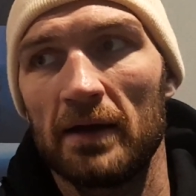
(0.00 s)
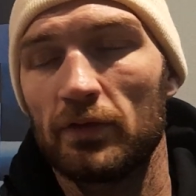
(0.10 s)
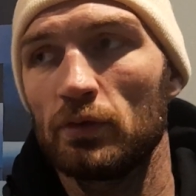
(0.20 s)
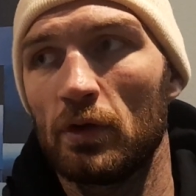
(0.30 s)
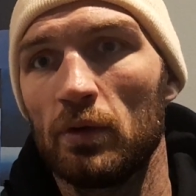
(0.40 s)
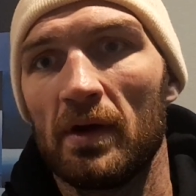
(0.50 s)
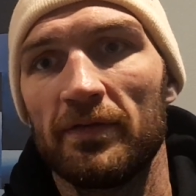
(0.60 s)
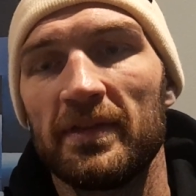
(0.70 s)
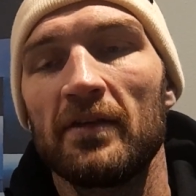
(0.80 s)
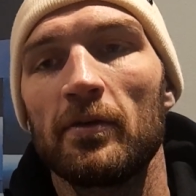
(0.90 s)
I don't know.
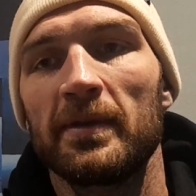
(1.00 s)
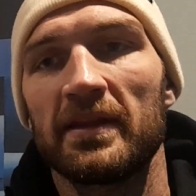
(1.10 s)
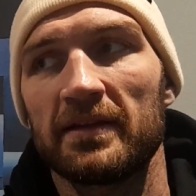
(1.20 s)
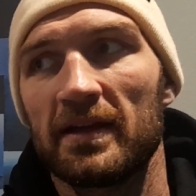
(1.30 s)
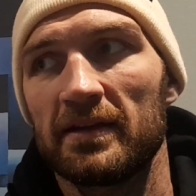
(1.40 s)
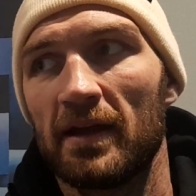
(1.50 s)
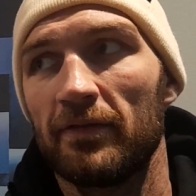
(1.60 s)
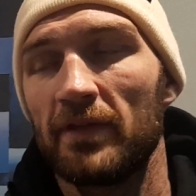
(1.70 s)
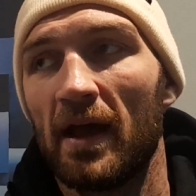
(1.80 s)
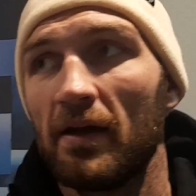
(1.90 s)
I've never been in
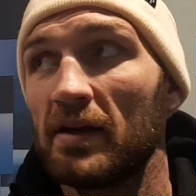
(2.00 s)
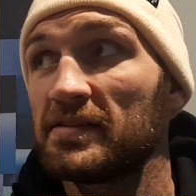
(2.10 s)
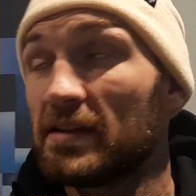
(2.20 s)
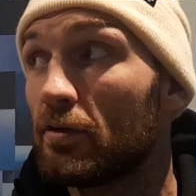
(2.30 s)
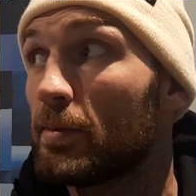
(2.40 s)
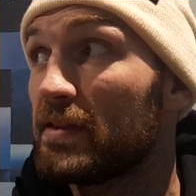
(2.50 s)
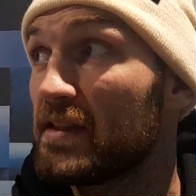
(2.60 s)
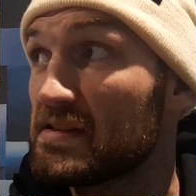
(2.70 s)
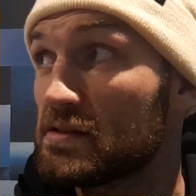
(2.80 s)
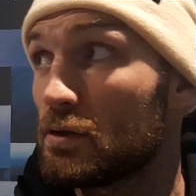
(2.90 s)
that. It's never been
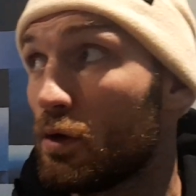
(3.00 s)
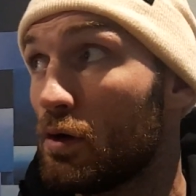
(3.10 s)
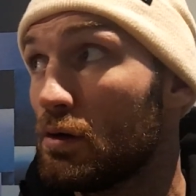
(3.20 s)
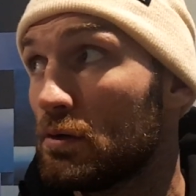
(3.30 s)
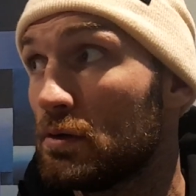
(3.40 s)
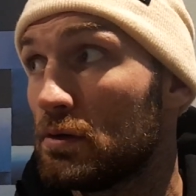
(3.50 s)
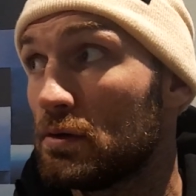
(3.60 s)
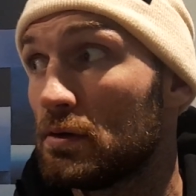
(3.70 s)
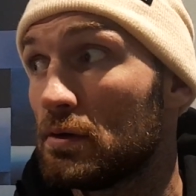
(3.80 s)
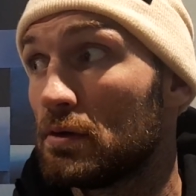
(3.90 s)
this long
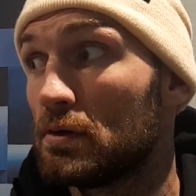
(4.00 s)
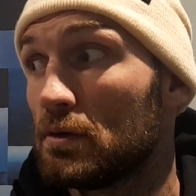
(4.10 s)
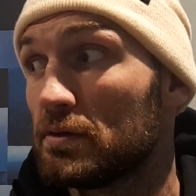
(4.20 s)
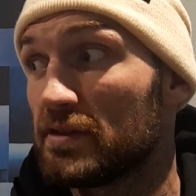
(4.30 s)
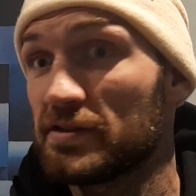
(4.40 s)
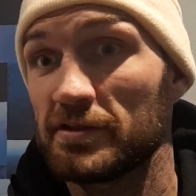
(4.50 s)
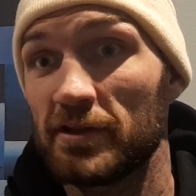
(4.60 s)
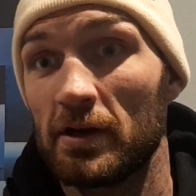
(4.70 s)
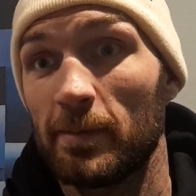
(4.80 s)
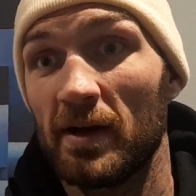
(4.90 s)
since I
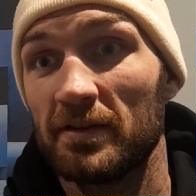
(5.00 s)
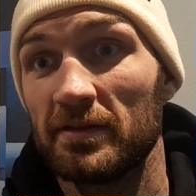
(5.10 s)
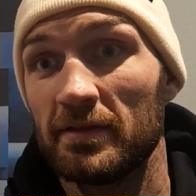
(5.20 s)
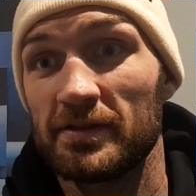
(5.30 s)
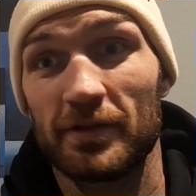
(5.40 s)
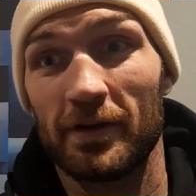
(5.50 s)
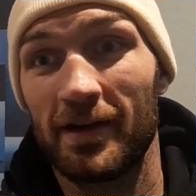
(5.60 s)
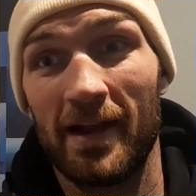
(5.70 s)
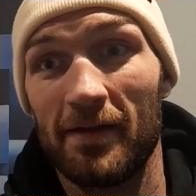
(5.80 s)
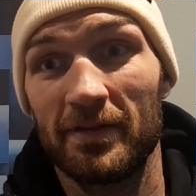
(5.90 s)
started boxing. Yeah. Started
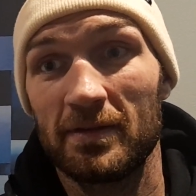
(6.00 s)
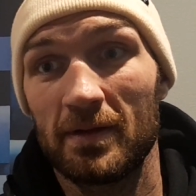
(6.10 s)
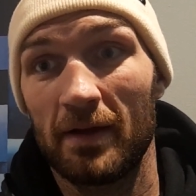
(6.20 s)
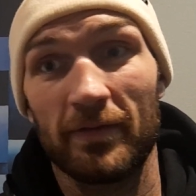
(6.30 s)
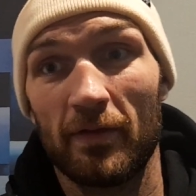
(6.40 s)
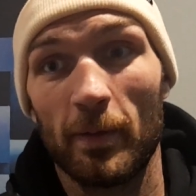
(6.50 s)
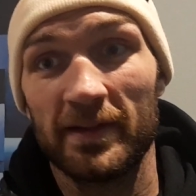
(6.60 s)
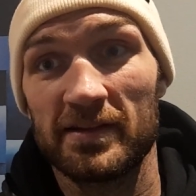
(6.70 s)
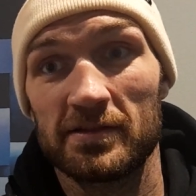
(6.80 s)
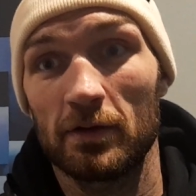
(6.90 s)
11. Never
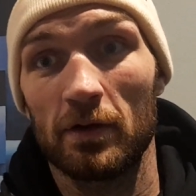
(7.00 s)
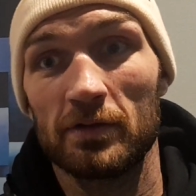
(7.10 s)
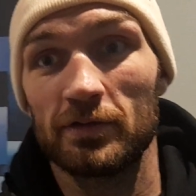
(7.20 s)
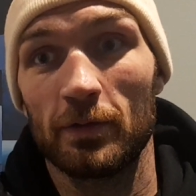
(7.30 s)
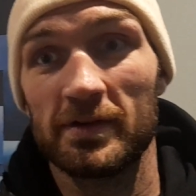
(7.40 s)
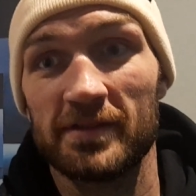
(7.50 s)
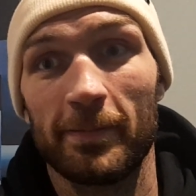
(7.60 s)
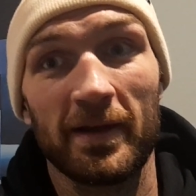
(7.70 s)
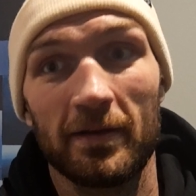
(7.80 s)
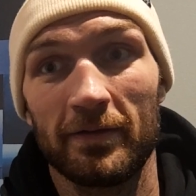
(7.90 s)
went this long. So it's a
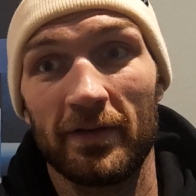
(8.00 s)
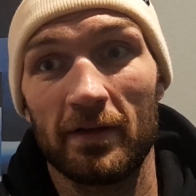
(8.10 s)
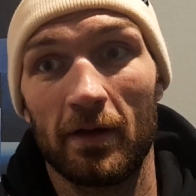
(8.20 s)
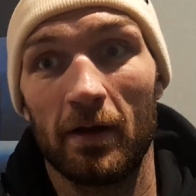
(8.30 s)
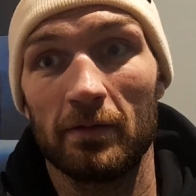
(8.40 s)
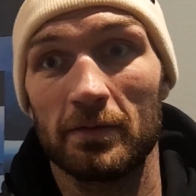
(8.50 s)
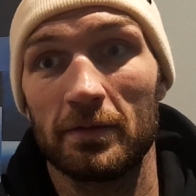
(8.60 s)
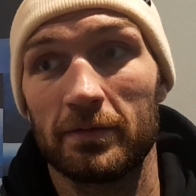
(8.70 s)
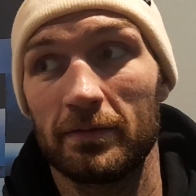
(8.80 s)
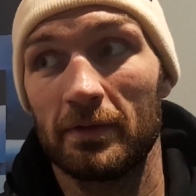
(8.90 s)
bit of
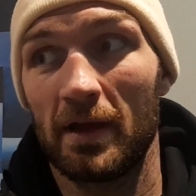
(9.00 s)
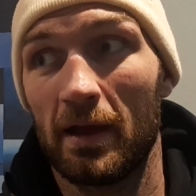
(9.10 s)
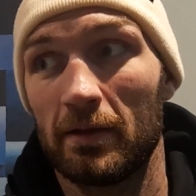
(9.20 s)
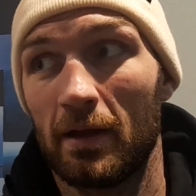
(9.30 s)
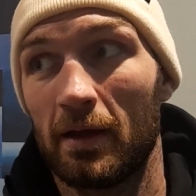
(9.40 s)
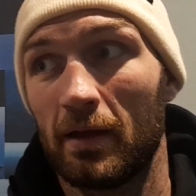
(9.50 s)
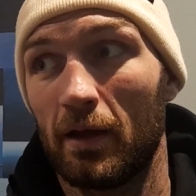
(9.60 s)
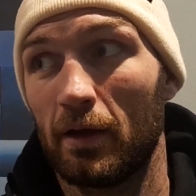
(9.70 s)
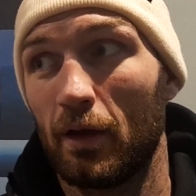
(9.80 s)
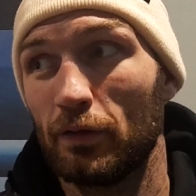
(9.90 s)
a...
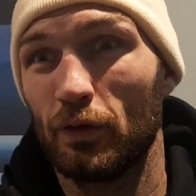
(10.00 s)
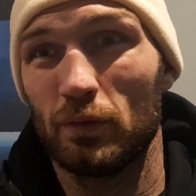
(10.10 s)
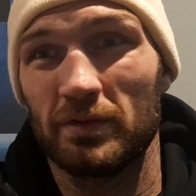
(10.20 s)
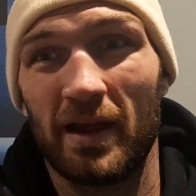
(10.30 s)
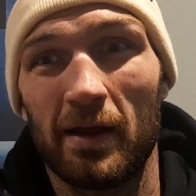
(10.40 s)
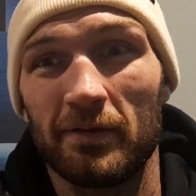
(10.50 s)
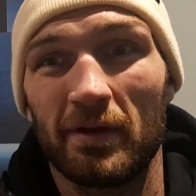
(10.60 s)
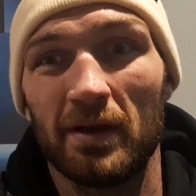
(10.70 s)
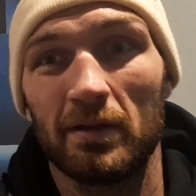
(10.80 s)
unknown territory.